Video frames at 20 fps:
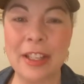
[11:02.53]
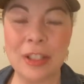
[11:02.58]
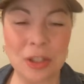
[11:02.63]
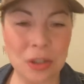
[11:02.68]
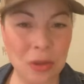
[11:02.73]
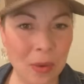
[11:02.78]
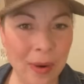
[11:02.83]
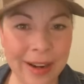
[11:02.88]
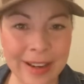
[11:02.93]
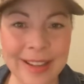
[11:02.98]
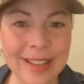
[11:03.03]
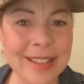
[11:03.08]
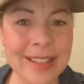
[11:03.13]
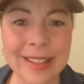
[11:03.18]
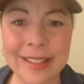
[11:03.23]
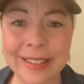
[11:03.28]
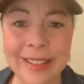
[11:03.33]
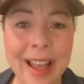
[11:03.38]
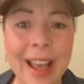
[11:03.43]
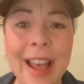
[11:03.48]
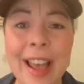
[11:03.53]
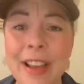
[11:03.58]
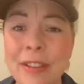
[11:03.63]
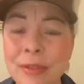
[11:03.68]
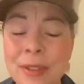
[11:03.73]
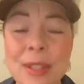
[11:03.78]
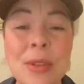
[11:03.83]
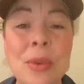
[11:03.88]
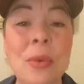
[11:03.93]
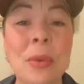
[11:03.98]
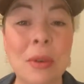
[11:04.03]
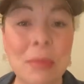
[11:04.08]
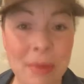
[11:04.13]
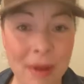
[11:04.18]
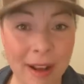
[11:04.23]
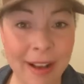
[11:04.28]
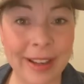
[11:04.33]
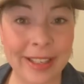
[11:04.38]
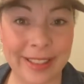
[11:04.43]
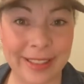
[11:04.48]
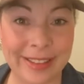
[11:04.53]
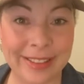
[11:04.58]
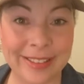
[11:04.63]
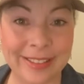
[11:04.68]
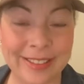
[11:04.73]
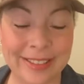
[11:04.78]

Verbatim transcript: Join us live with your body.